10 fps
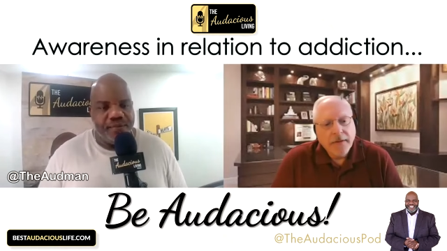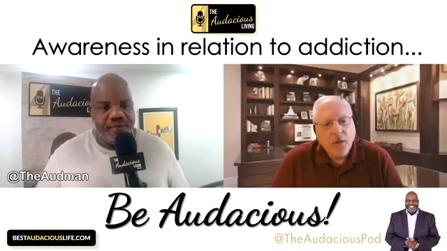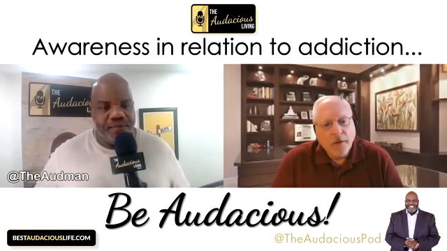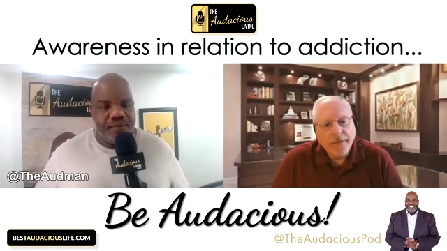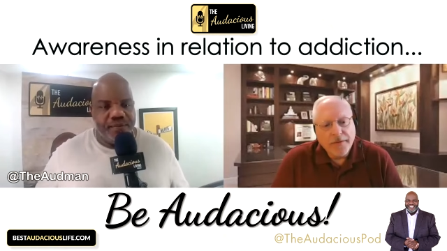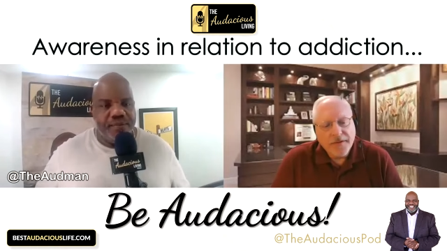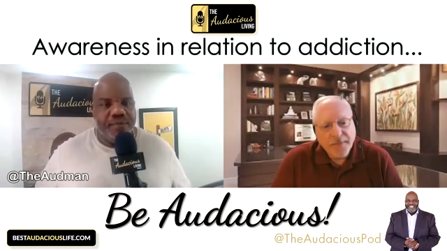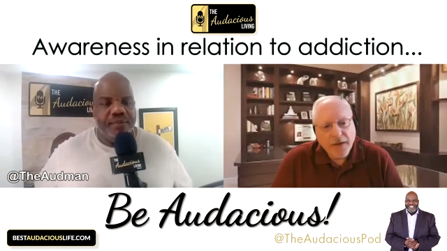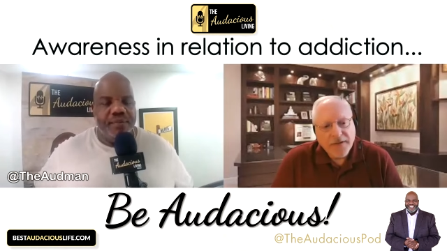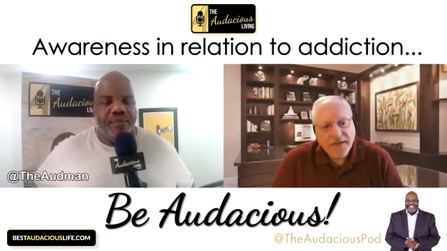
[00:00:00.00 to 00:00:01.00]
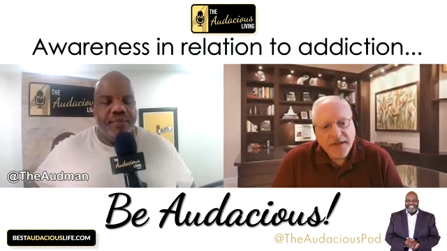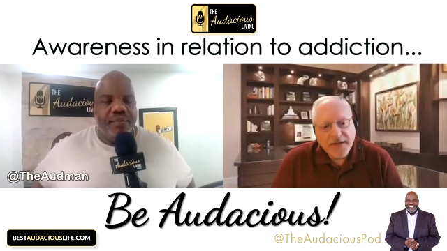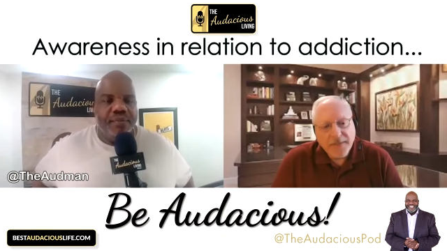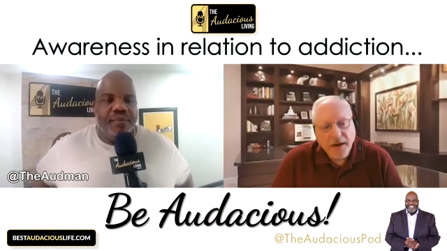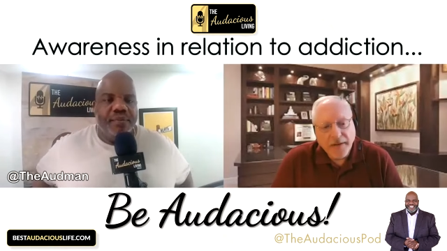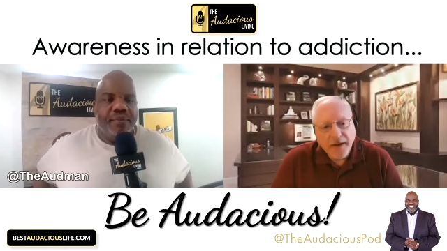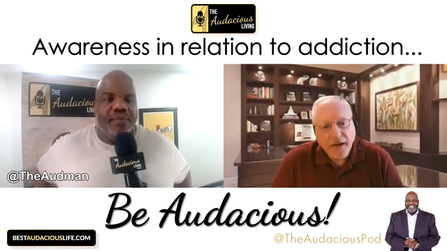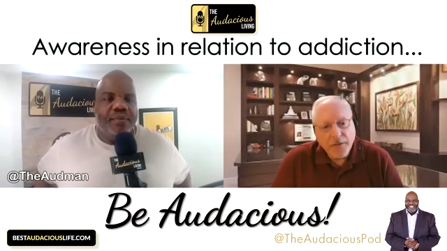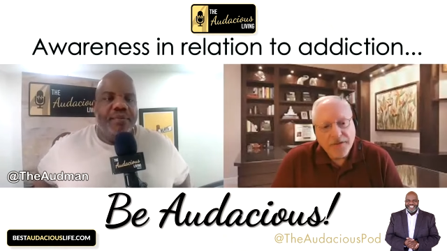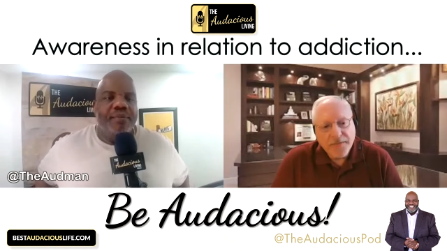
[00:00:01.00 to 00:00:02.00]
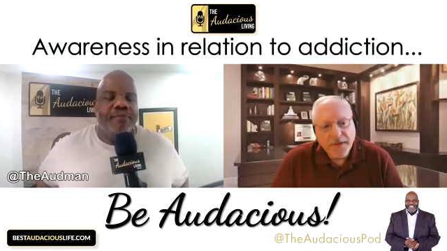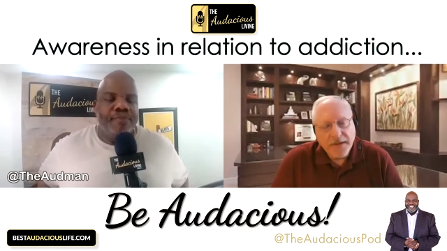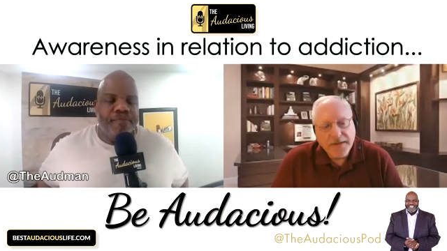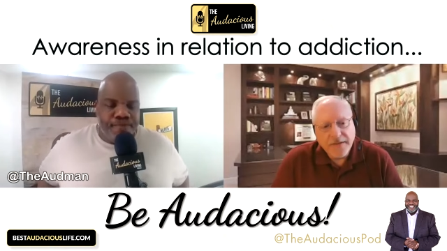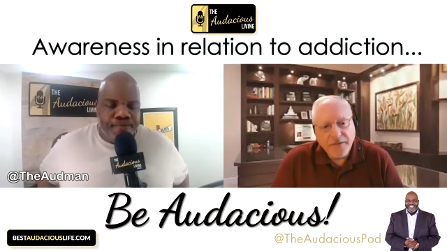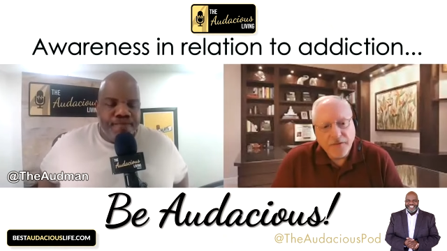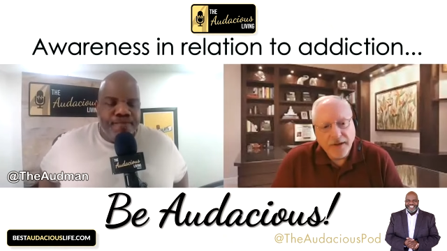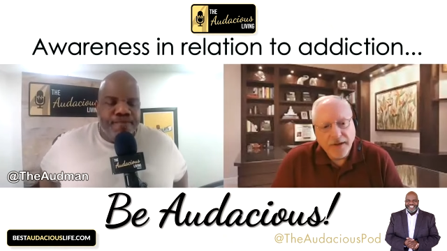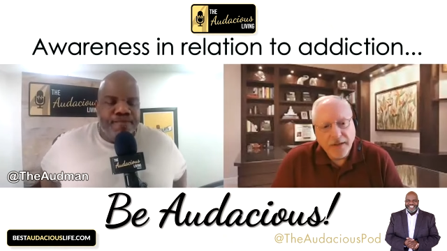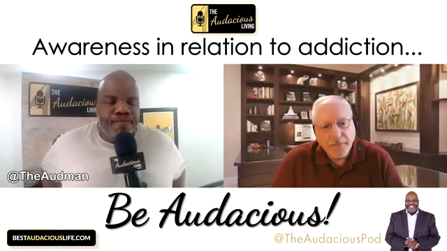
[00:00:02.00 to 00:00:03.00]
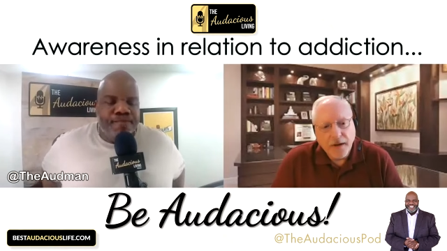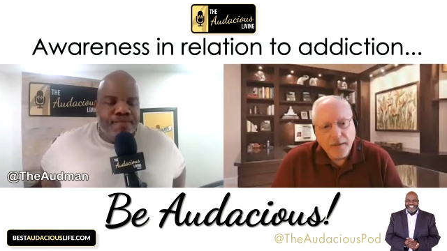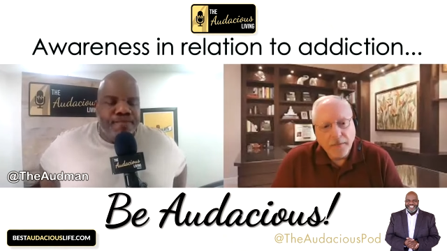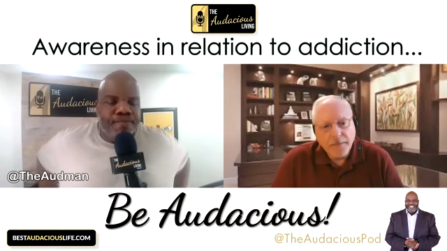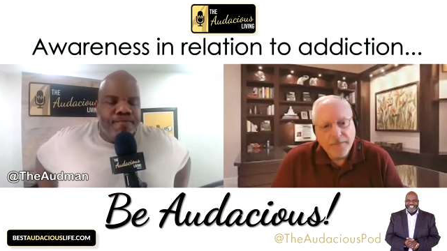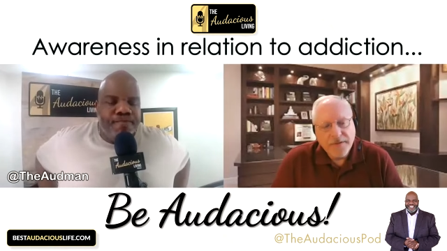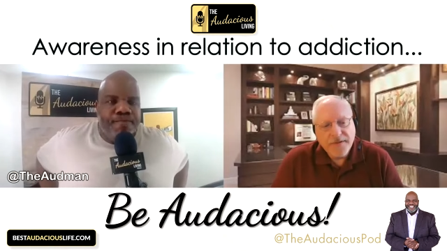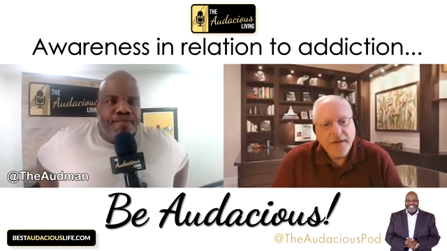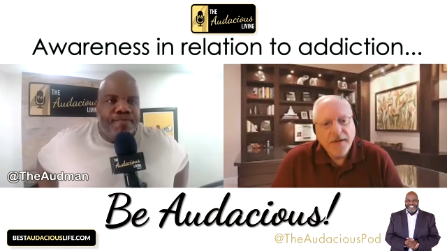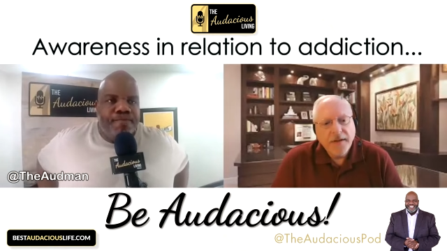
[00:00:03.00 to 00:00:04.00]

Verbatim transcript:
Speaker 1: or their spouse kicks them out of the house because of their drinking problems,